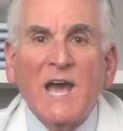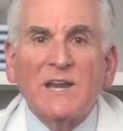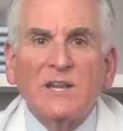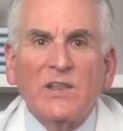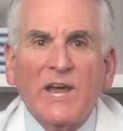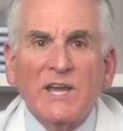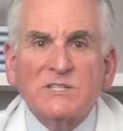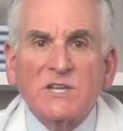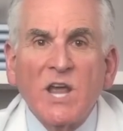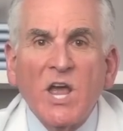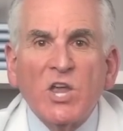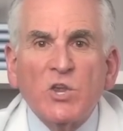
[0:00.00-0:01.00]
And at
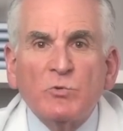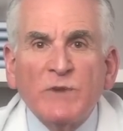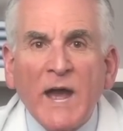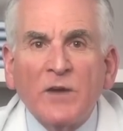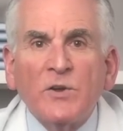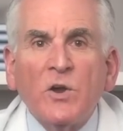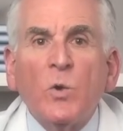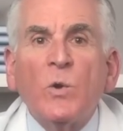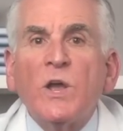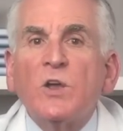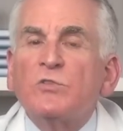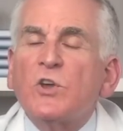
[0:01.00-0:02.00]
last, you now
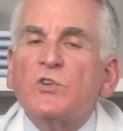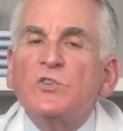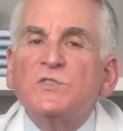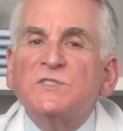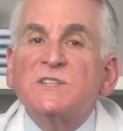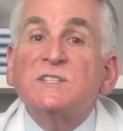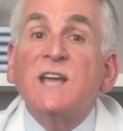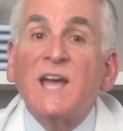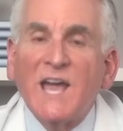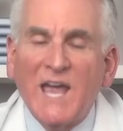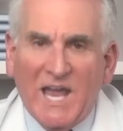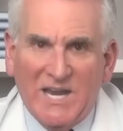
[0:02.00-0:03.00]
know their uses
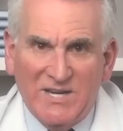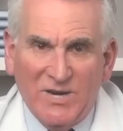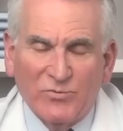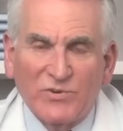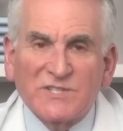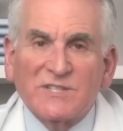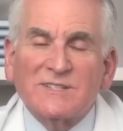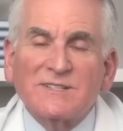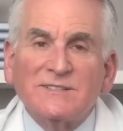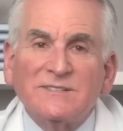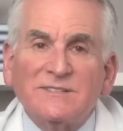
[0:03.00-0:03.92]
and differences.